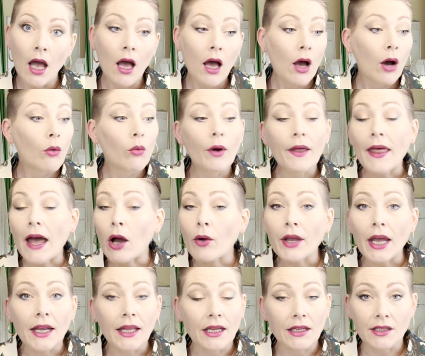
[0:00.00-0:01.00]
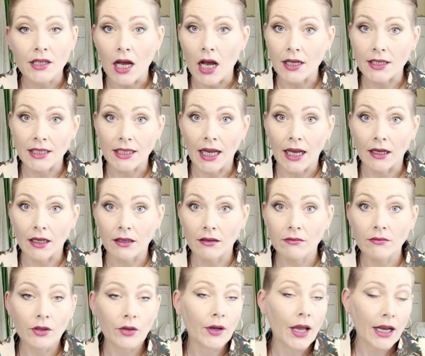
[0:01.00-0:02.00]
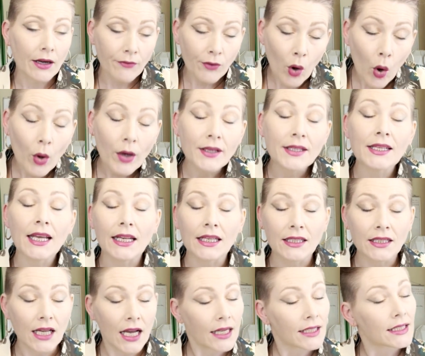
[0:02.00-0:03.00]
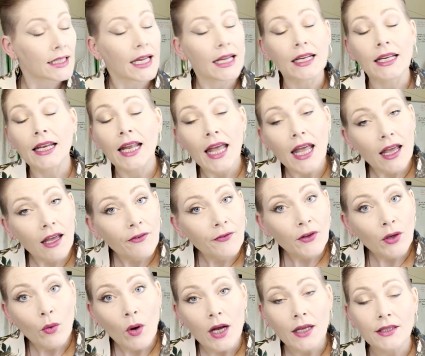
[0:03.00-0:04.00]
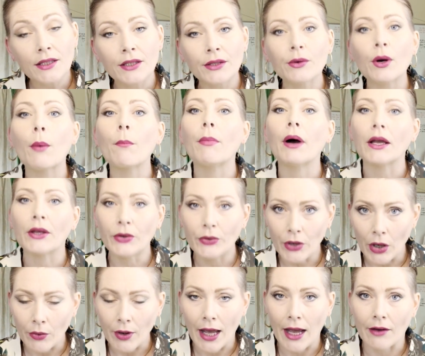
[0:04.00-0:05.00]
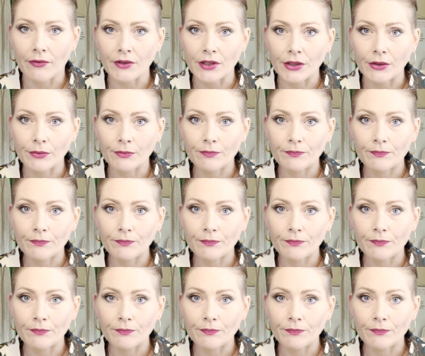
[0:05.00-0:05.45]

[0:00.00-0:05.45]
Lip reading: without getting intoxicated. You can, of course, get intoxicated if you want to, but you don't have to.